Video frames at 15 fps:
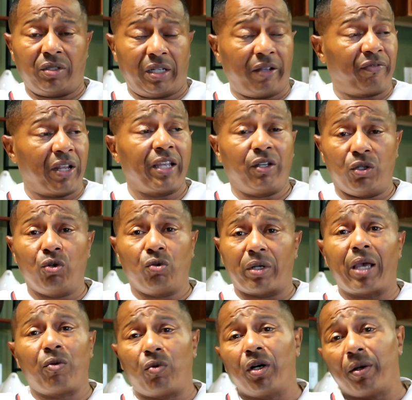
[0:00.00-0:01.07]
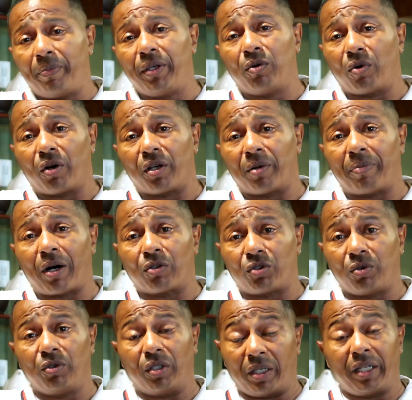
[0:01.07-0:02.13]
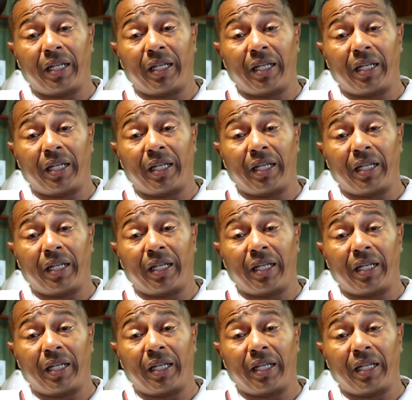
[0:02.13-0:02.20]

if they knew, they would be worried about you